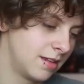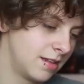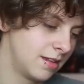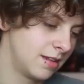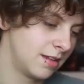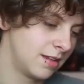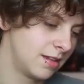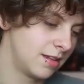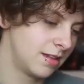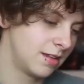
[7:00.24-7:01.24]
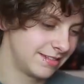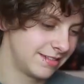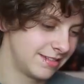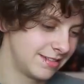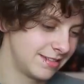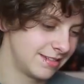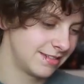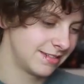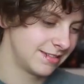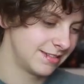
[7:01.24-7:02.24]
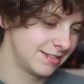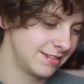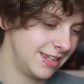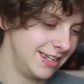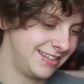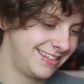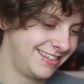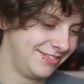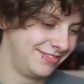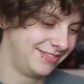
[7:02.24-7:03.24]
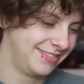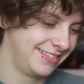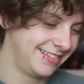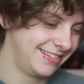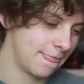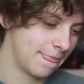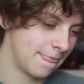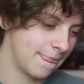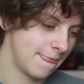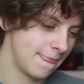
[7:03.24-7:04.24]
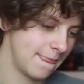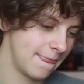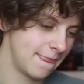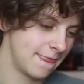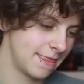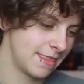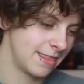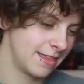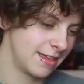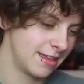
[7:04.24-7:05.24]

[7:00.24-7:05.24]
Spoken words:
(not speaking)